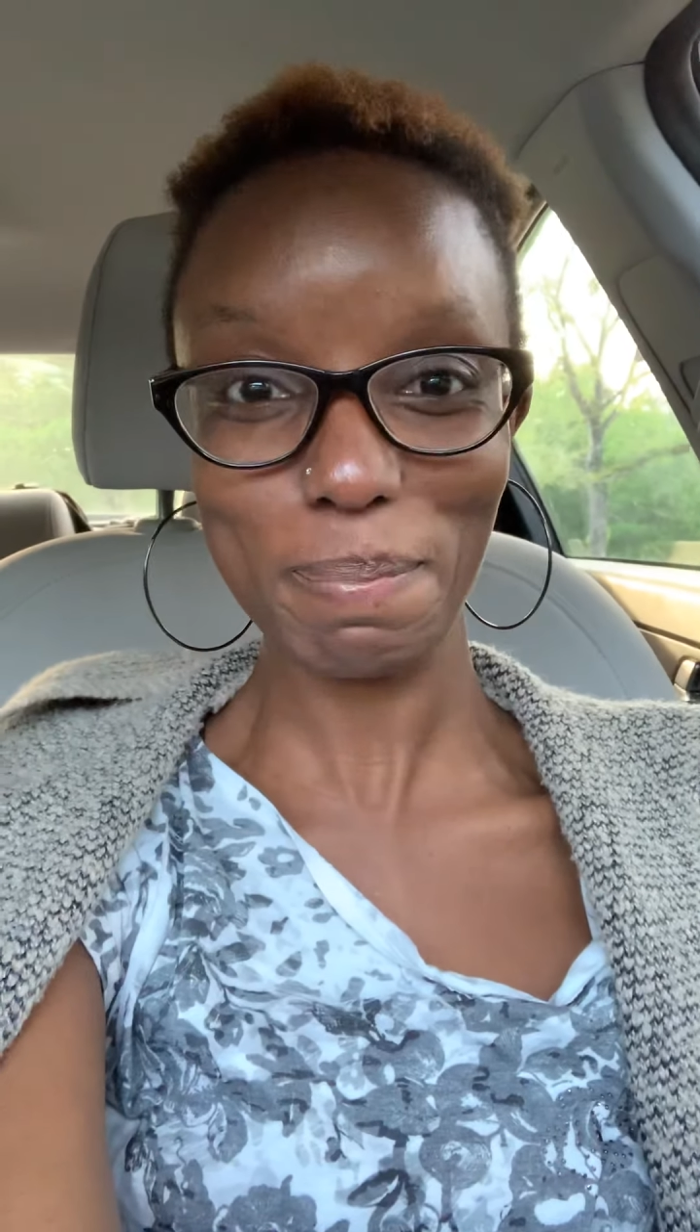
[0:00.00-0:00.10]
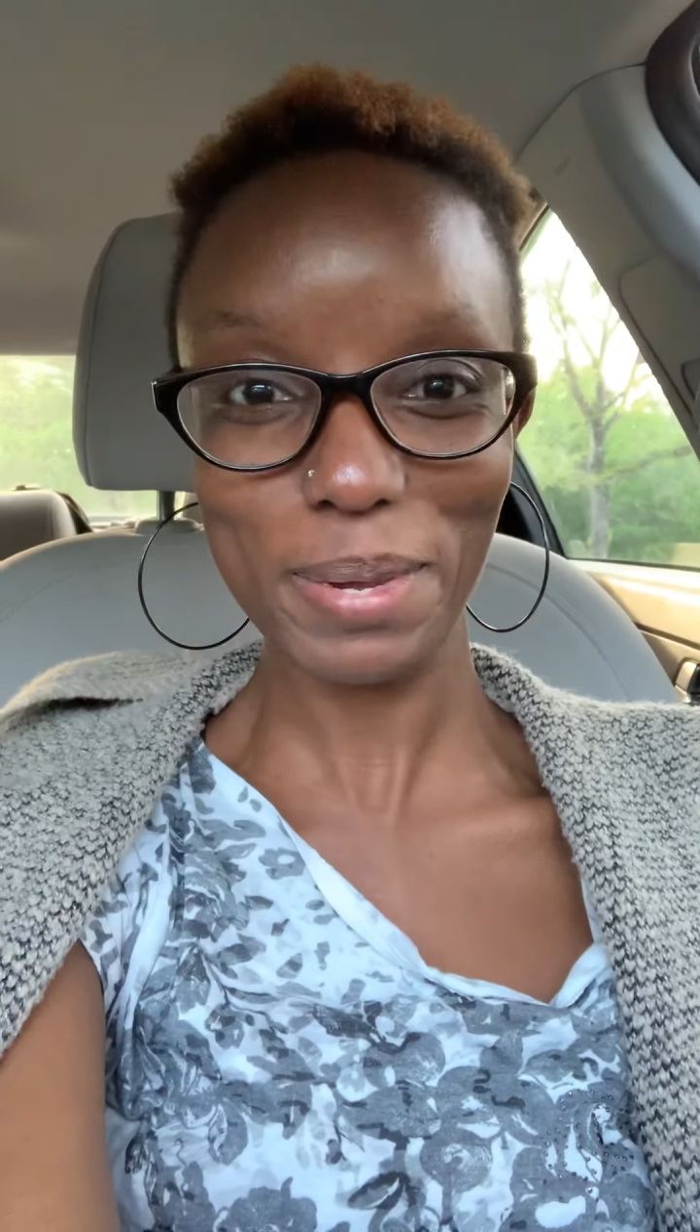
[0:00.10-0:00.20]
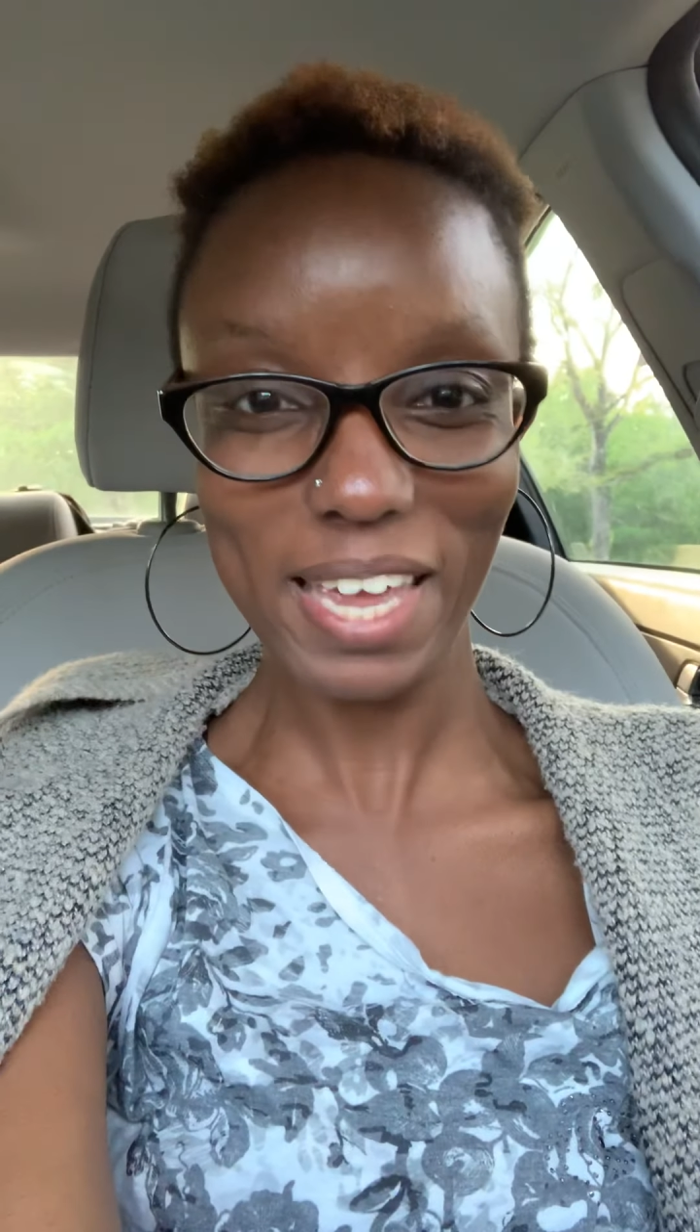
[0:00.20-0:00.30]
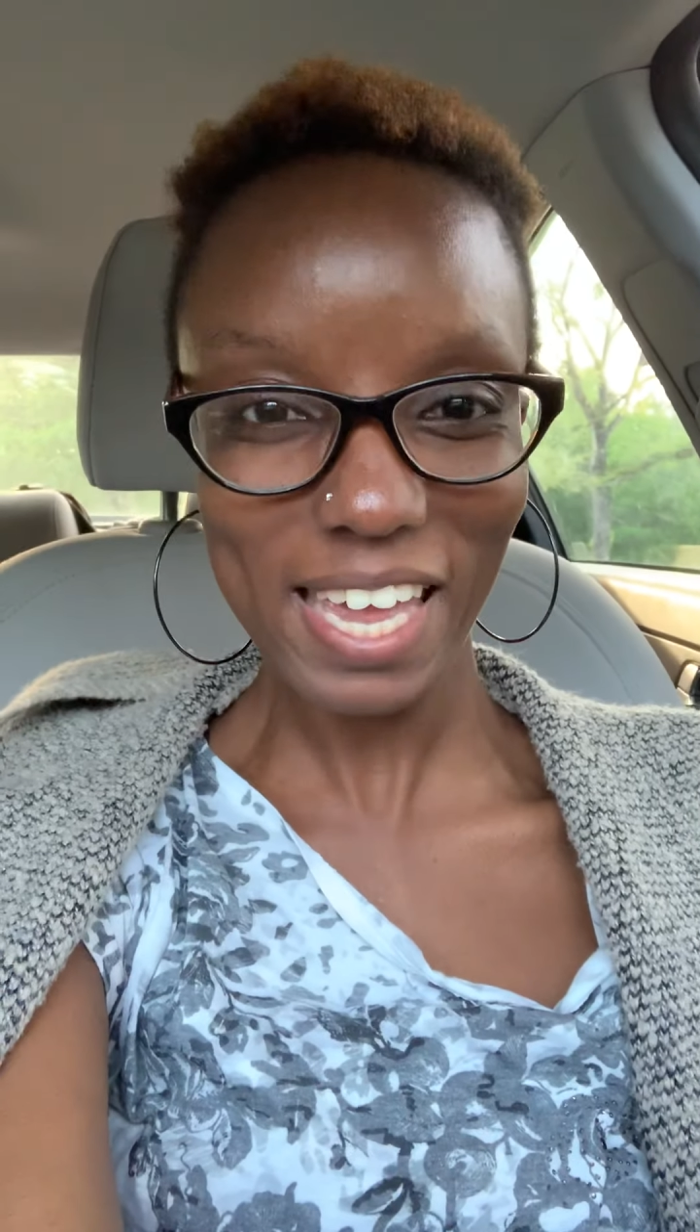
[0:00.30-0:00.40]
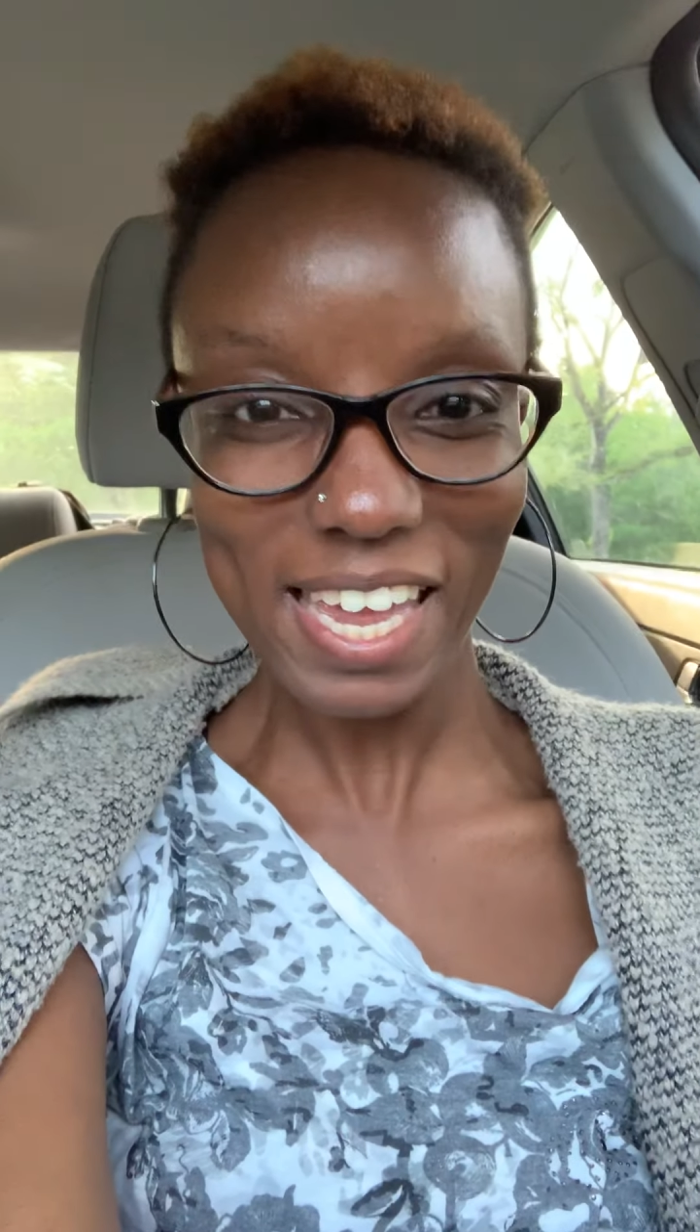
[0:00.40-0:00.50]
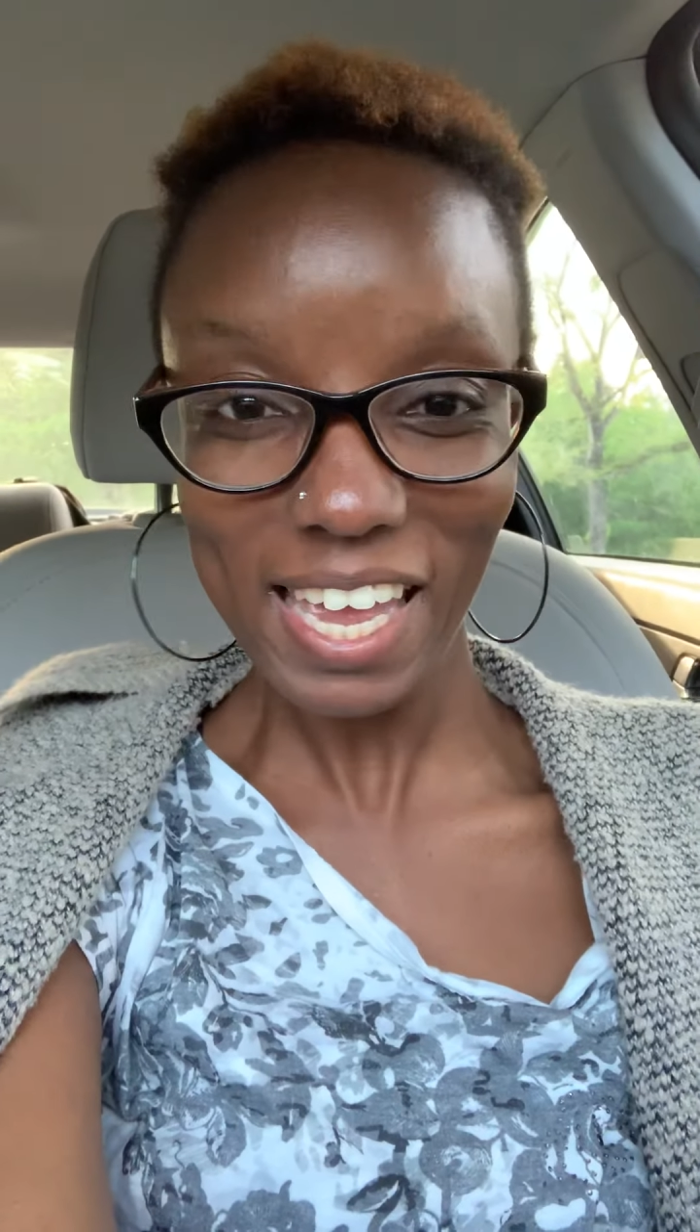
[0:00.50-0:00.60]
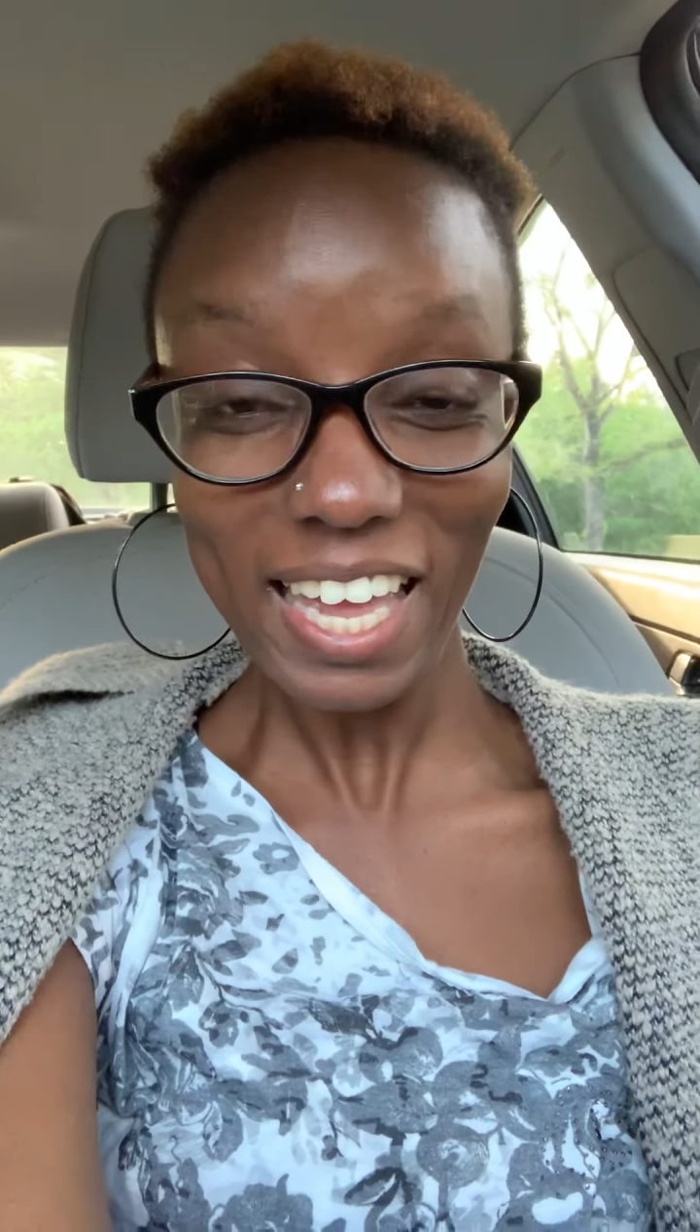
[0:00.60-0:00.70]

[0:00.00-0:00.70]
be.